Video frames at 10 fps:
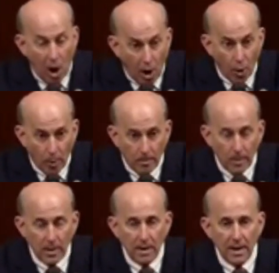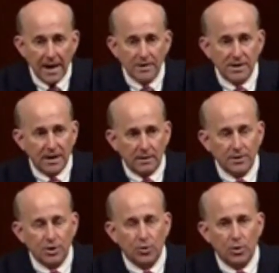that ought to prevent you from
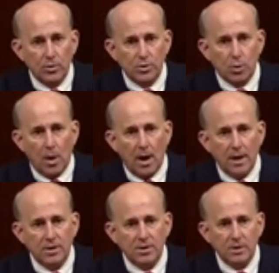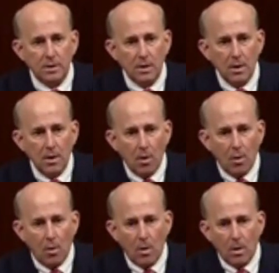getting a gun.
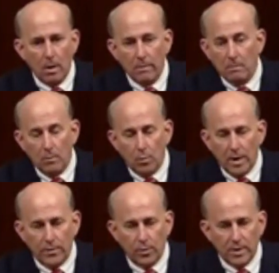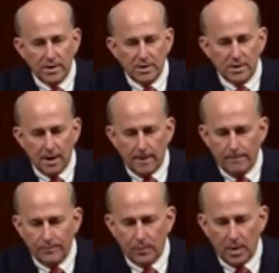And of course,
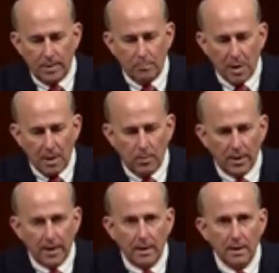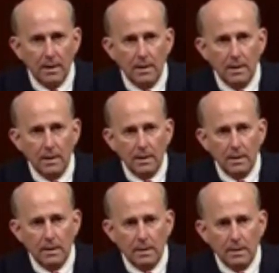domestic situations, things often
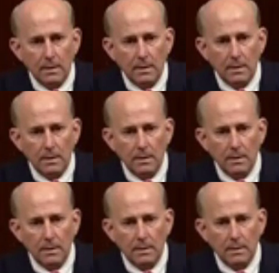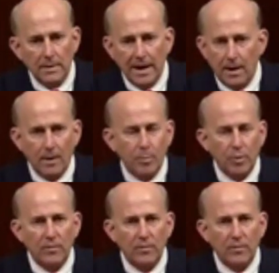get so heated.